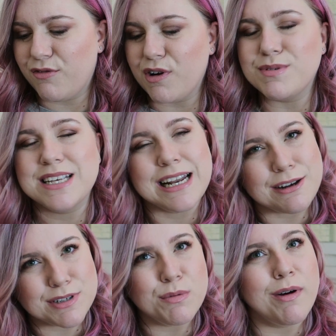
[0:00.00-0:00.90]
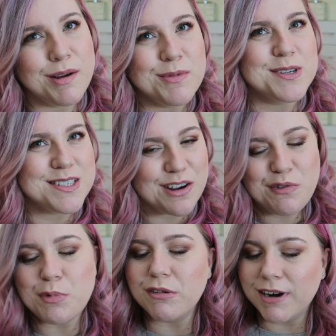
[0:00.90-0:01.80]
I was allowed to buy more
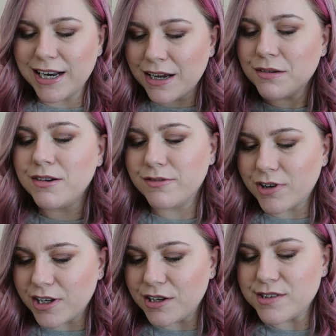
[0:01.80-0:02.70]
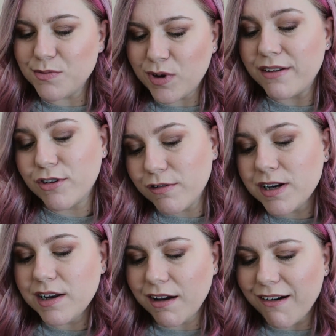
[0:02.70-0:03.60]
stuff, but right now I've got to use up what I've
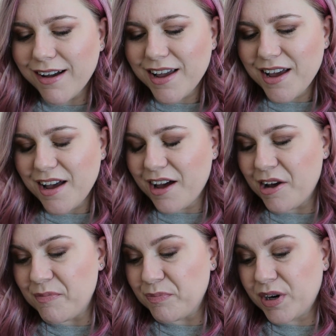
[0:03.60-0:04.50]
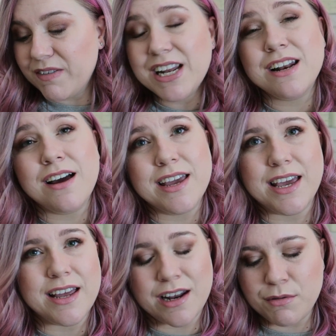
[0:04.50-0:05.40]
currently got. But I really
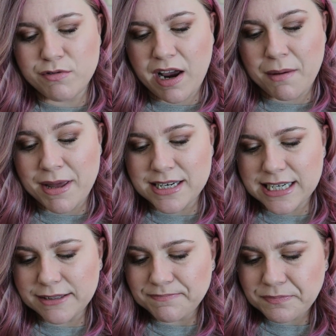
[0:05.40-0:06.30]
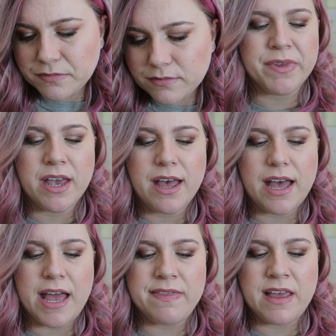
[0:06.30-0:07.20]
like it and I would recommend it.
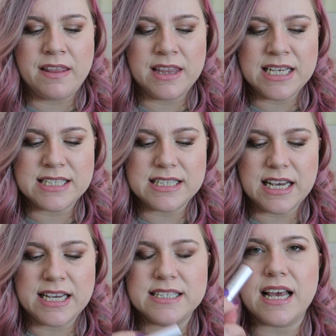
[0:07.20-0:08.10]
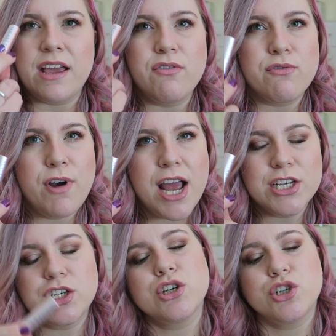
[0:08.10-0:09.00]
And then this is a
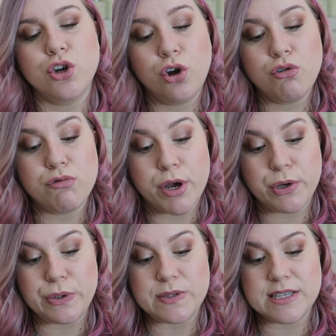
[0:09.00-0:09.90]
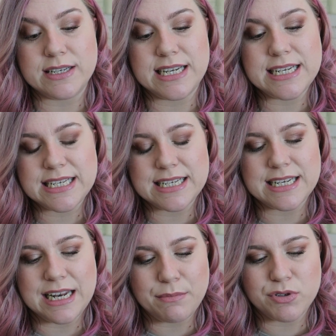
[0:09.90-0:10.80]
Fresh Sugar Rose
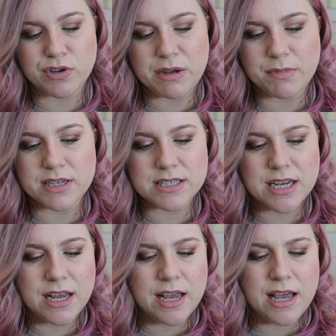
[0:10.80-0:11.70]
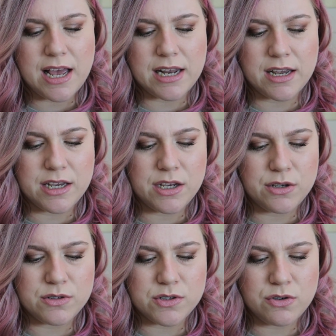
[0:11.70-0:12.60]
Tinted Lip Treatment, and I
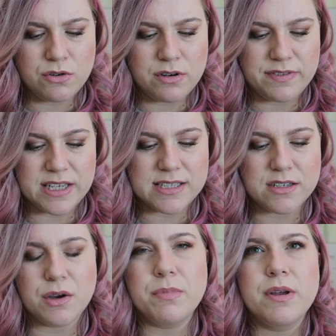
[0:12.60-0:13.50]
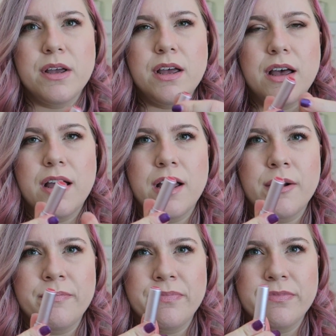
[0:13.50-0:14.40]
used all of this up
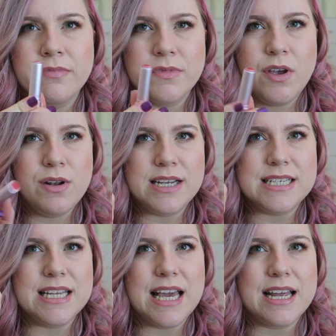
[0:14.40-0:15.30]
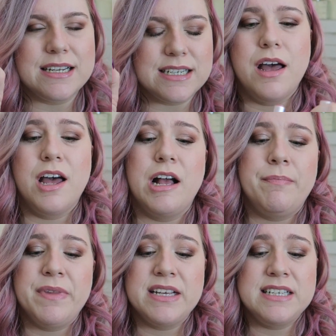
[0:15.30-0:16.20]
totally to the end.
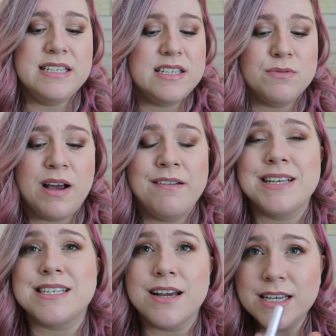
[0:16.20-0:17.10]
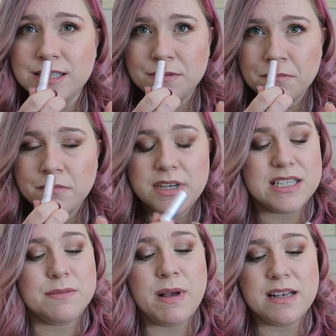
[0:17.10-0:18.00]
It's easy to wear, it's nice,
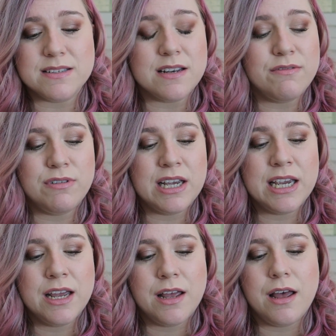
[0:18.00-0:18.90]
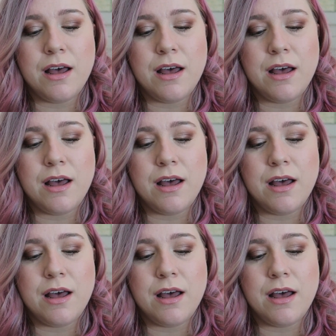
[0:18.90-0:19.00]
it smells lovely.